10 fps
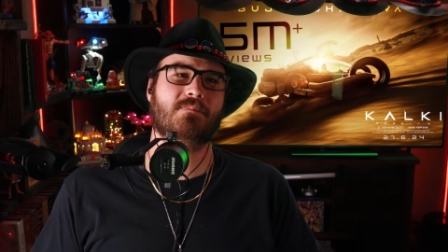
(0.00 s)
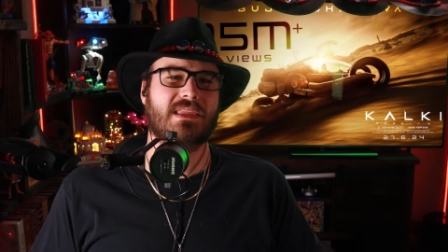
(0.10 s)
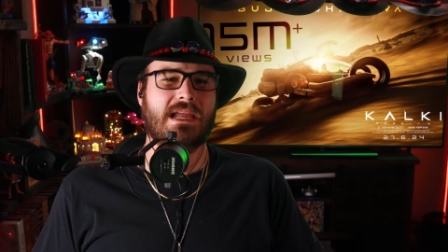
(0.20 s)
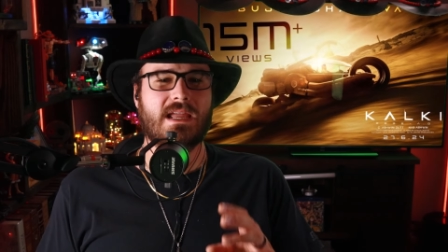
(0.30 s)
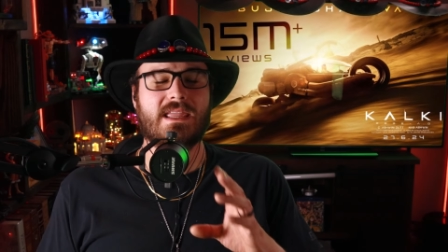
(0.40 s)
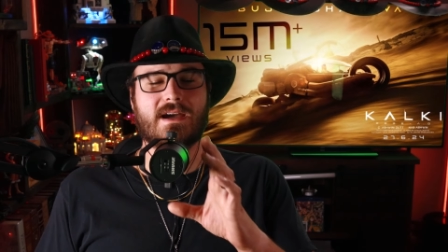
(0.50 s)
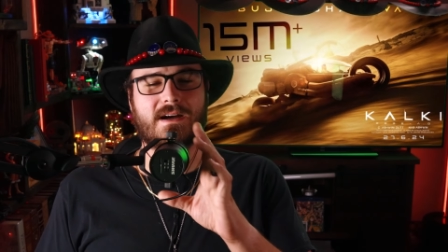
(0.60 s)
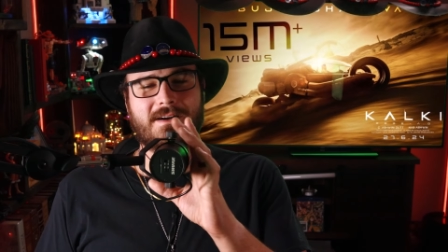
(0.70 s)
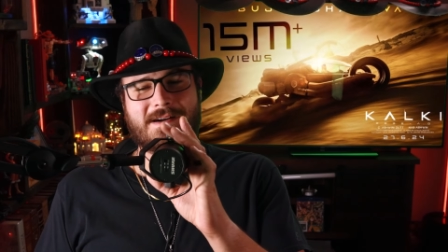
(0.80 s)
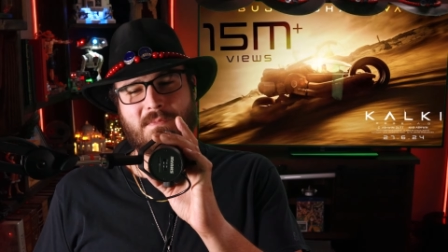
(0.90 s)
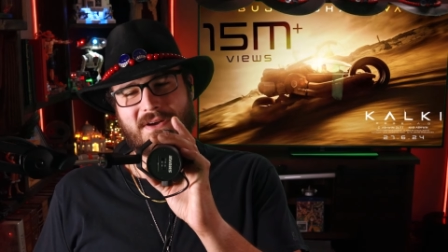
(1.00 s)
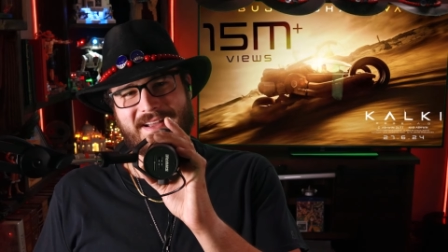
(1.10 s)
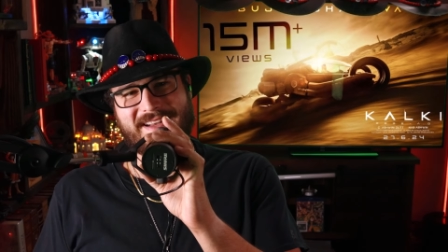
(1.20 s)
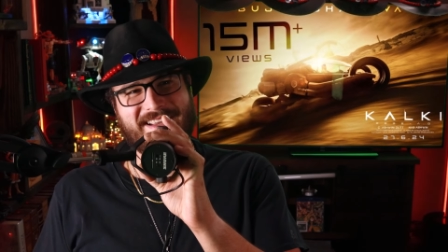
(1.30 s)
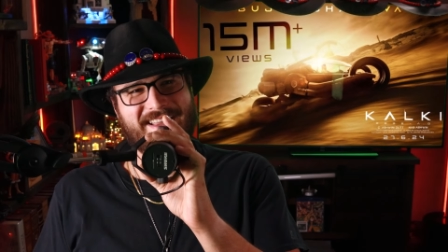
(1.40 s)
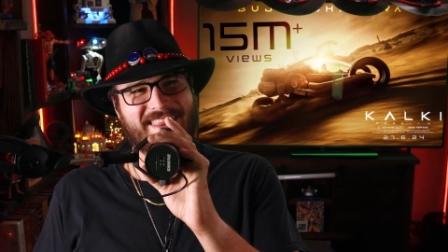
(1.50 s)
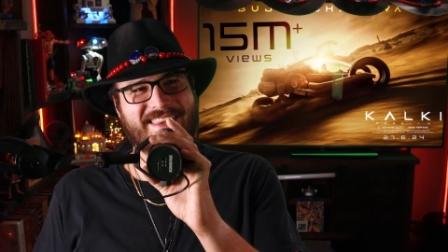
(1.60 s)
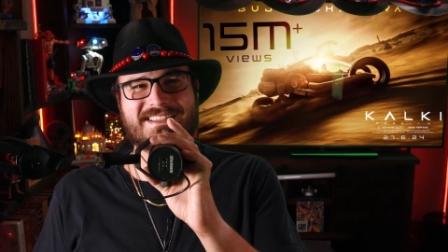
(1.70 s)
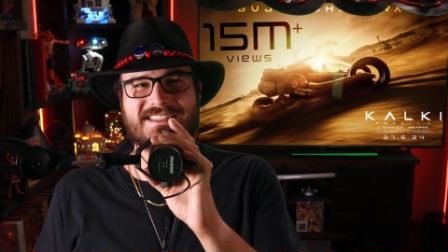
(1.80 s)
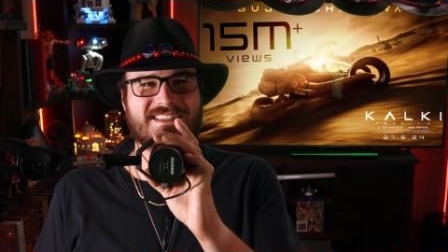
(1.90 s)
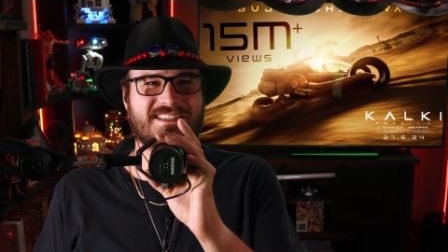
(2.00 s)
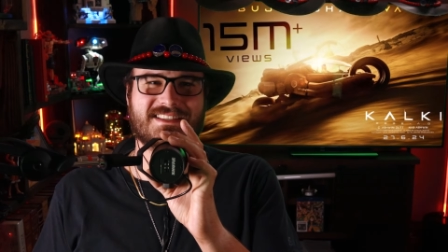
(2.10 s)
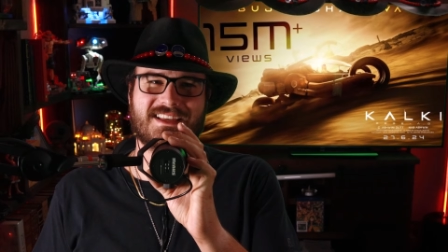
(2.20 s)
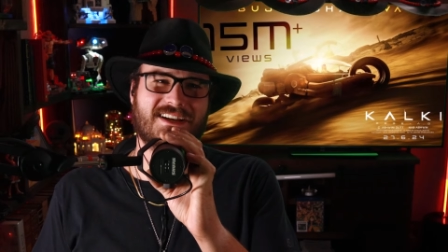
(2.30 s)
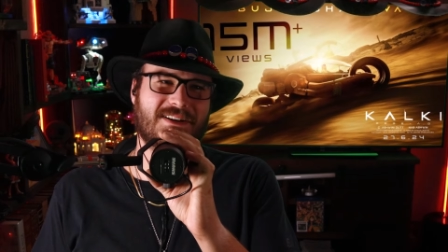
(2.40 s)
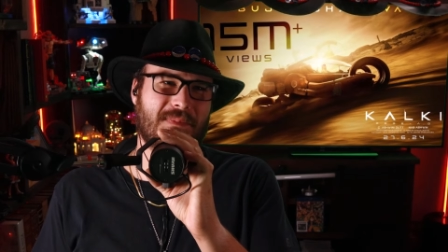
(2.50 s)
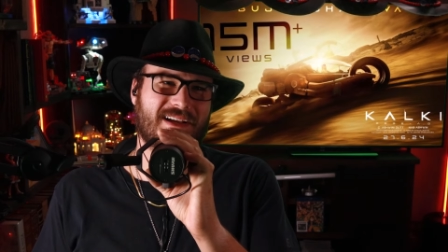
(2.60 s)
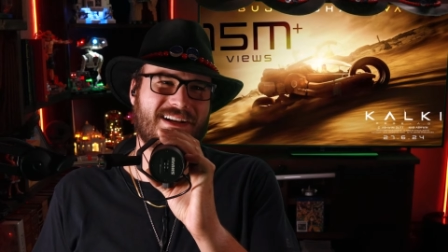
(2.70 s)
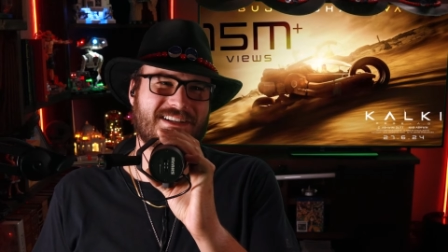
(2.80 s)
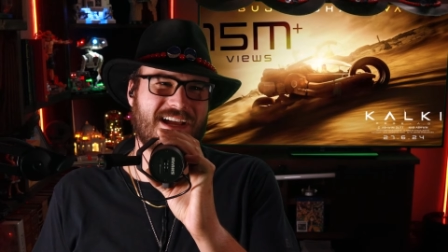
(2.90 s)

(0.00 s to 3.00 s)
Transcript: Yeah, but this is, oh my gosh,